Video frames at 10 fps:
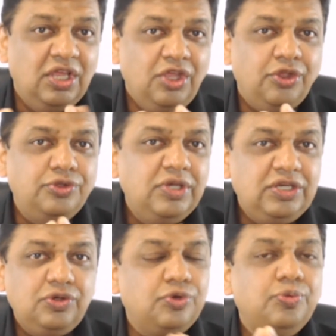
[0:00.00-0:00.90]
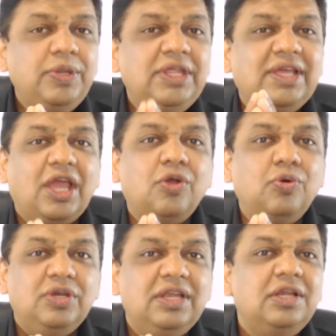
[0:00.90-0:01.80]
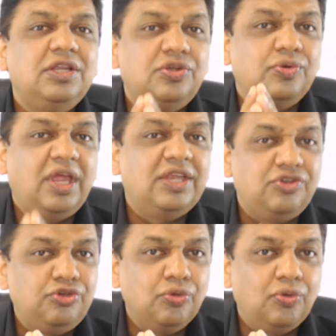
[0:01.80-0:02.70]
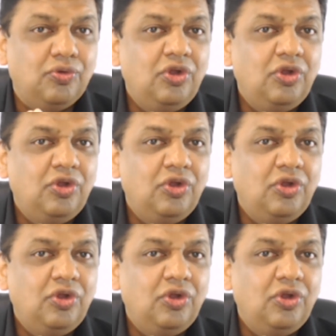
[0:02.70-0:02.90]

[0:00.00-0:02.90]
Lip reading: you need to tweak accordingly to ensure